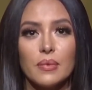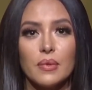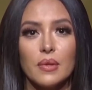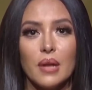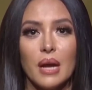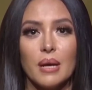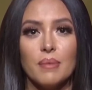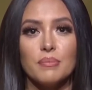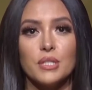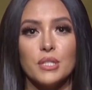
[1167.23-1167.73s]
I'm
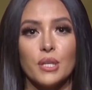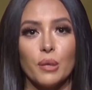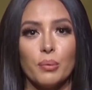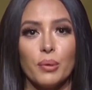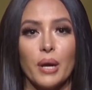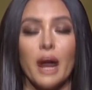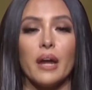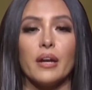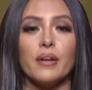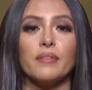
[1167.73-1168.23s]
so
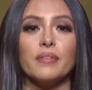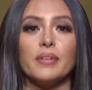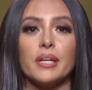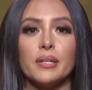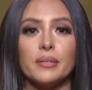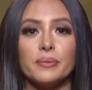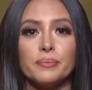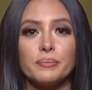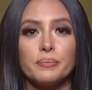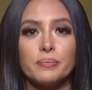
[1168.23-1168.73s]
proud of you.
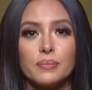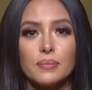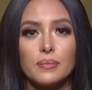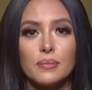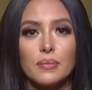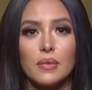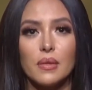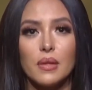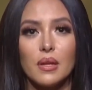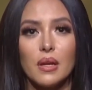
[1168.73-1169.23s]

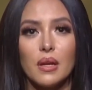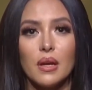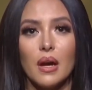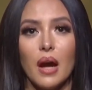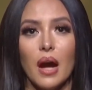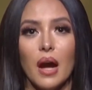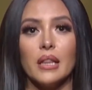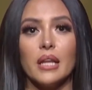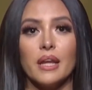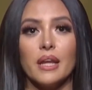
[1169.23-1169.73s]
I
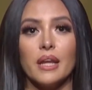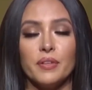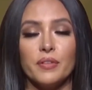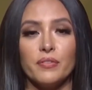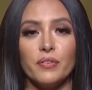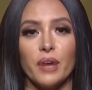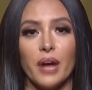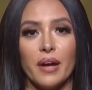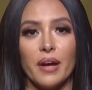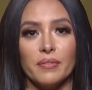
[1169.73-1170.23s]
love you
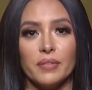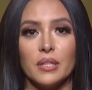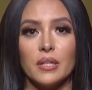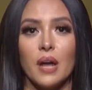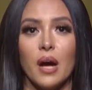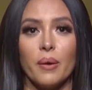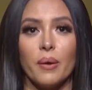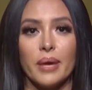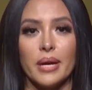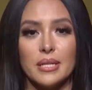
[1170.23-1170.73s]
forever and
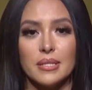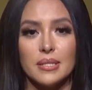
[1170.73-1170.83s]
always.